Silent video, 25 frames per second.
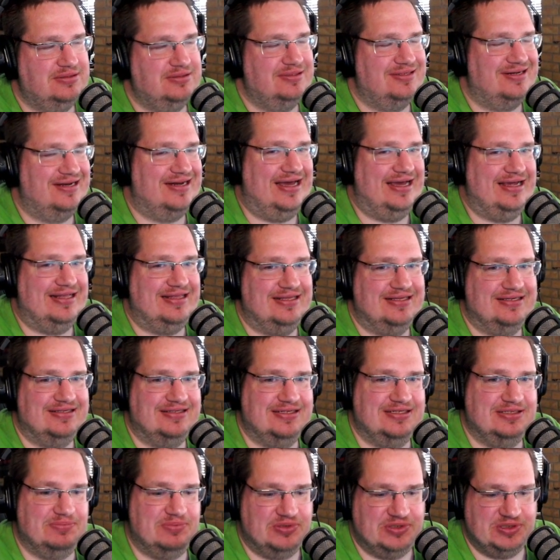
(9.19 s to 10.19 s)
like this
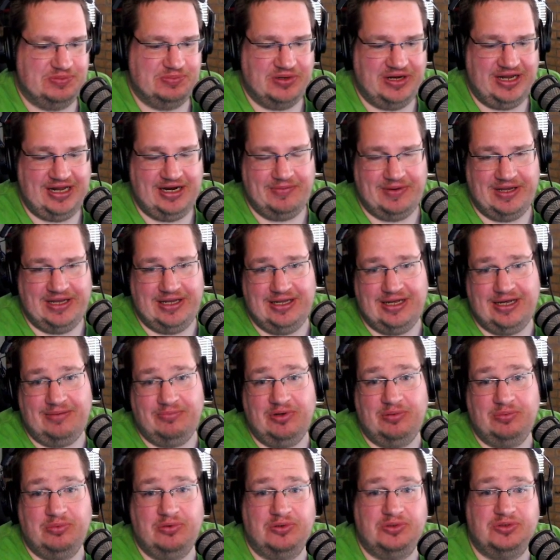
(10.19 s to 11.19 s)
this much. But anyway, I'm,
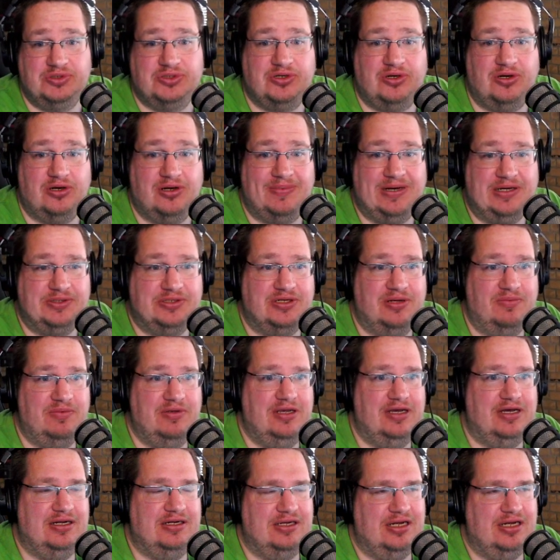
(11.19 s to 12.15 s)
I'm going to talk about something I,